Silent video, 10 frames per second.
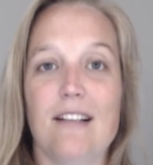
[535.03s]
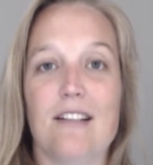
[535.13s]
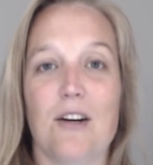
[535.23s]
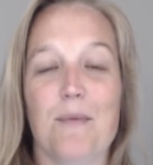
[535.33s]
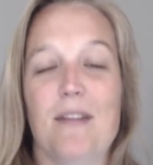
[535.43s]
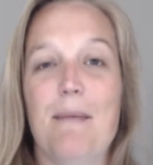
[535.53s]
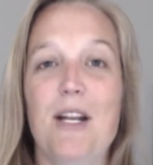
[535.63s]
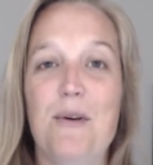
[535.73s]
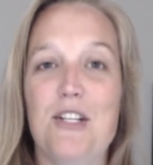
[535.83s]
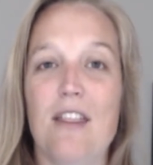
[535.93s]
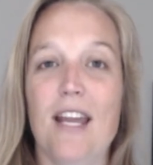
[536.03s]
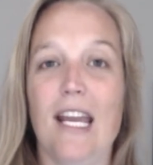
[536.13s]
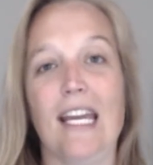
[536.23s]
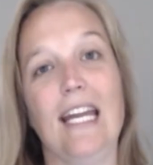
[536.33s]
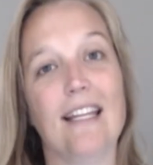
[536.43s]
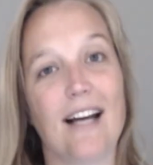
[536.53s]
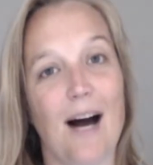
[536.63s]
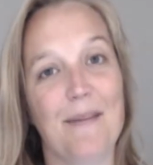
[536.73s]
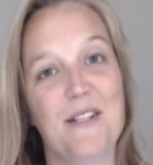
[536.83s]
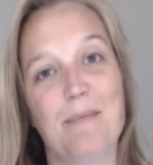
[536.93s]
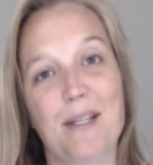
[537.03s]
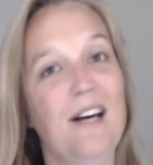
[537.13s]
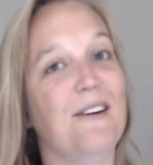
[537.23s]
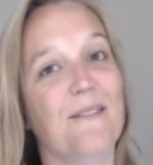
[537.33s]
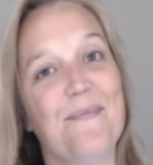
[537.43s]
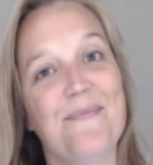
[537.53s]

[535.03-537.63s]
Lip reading: So let me know what you think in the comments below.